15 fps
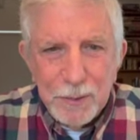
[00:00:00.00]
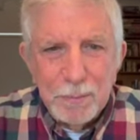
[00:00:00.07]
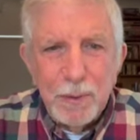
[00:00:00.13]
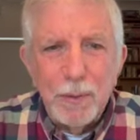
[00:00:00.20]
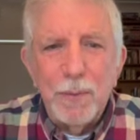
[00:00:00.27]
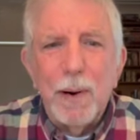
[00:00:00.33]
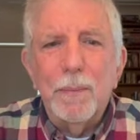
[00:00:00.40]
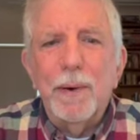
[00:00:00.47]

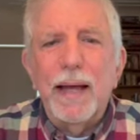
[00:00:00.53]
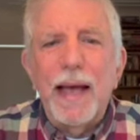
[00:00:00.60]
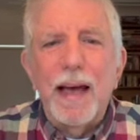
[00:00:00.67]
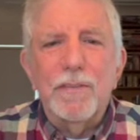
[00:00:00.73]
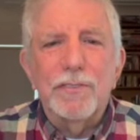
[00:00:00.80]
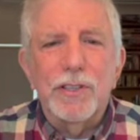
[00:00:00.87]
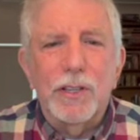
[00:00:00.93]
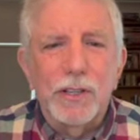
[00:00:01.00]
but what we
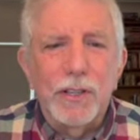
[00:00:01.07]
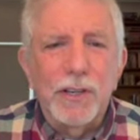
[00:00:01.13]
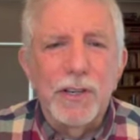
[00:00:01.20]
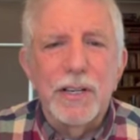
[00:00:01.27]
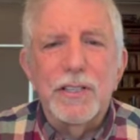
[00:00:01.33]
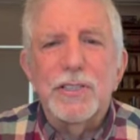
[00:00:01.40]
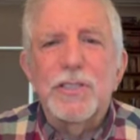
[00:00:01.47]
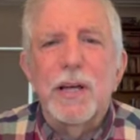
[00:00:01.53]
have to
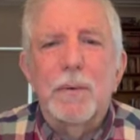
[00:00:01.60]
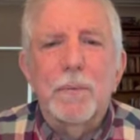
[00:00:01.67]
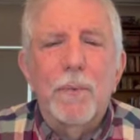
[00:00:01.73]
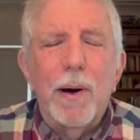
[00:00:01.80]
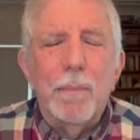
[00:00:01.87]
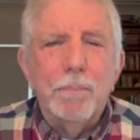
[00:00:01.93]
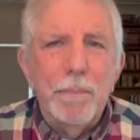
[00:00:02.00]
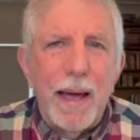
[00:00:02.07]
learn is that
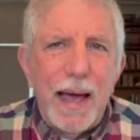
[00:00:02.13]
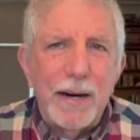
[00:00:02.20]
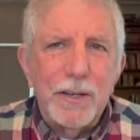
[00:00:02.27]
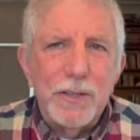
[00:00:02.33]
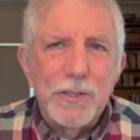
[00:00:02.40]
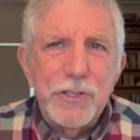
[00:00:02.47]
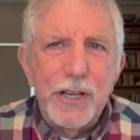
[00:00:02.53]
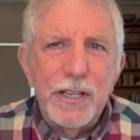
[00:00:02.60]
what
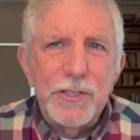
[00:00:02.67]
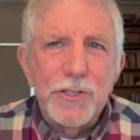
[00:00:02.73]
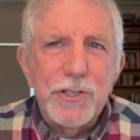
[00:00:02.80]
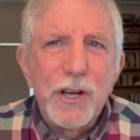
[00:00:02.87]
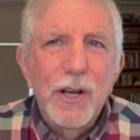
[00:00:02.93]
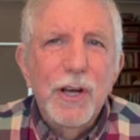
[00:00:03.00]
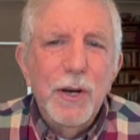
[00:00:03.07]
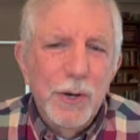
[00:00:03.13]
matters is
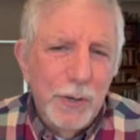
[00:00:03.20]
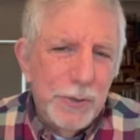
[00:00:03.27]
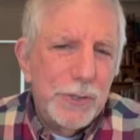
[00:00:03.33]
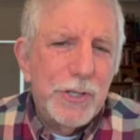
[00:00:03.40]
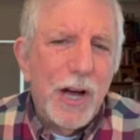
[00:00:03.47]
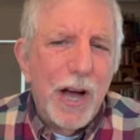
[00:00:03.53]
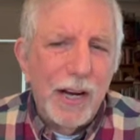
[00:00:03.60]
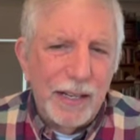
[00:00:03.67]
who's
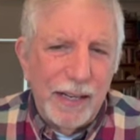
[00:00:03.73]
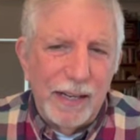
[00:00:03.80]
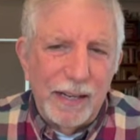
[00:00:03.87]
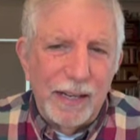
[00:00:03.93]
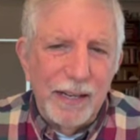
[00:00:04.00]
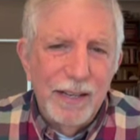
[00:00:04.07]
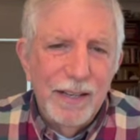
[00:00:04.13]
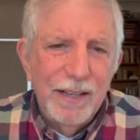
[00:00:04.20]

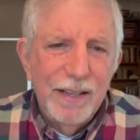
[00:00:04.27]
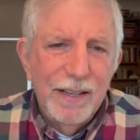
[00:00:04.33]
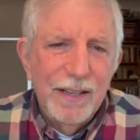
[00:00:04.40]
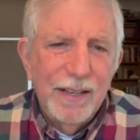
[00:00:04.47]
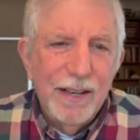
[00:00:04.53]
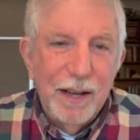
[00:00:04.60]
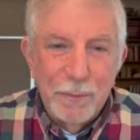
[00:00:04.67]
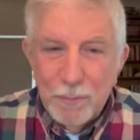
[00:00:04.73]
talking
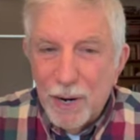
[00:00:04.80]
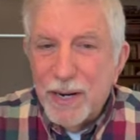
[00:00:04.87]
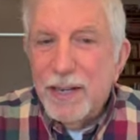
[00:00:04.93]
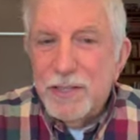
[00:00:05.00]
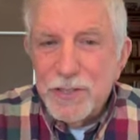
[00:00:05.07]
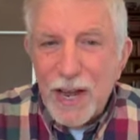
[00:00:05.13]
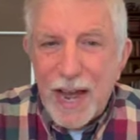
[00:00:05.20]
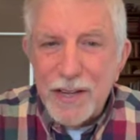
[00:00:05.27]
and what
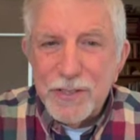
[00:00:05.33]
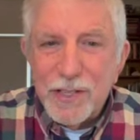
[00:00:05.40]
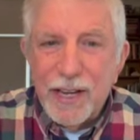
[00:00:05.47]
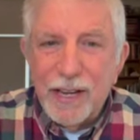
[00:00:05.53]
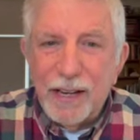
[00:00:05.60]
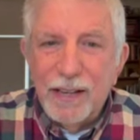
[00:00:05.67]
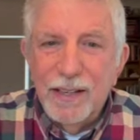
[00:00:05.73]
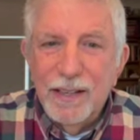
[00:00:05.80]
he's
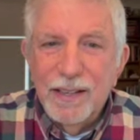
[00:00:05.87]
asking,